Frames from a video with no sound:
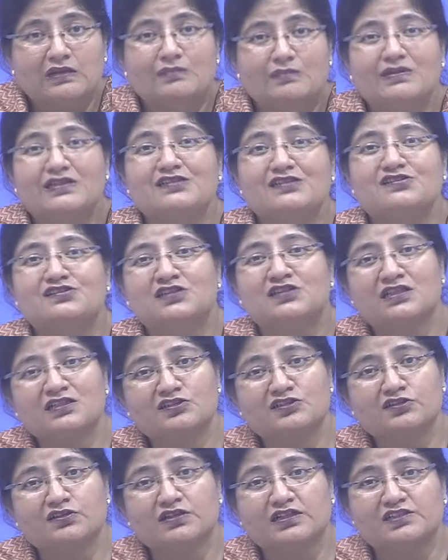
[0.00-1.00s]
Please change
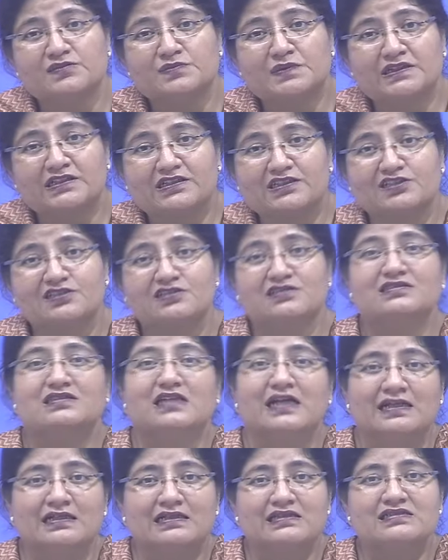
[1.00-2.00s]
your expectations.
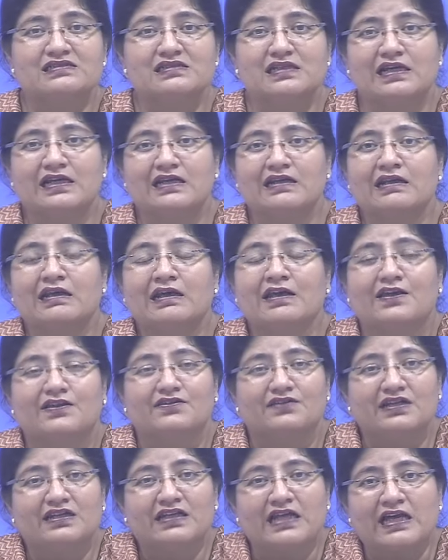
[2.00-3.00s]
Understand
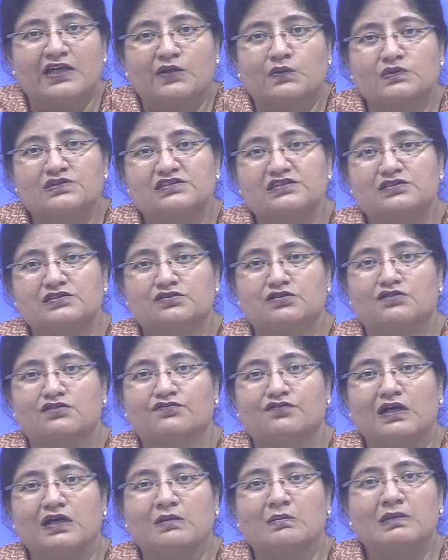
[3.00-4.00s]
that acquisition of
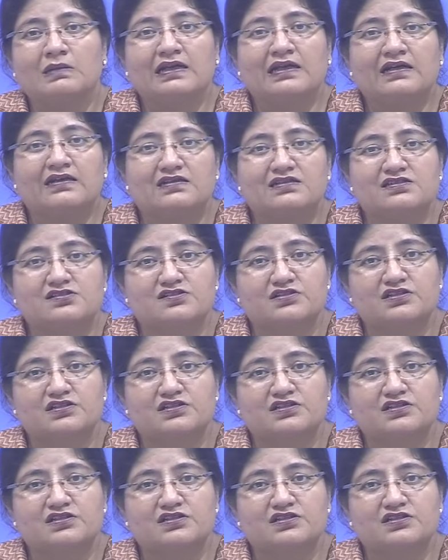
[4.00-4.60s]
farmland,